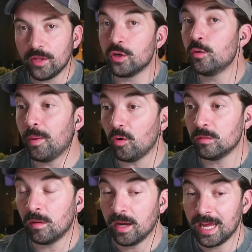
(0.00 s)
new
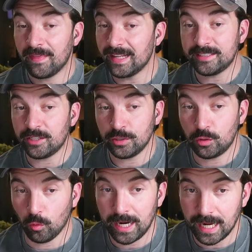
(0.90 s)
Pokemon? And that's such a
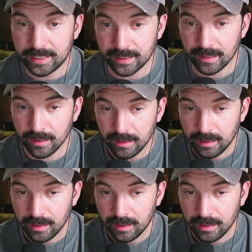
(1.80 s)
great idea.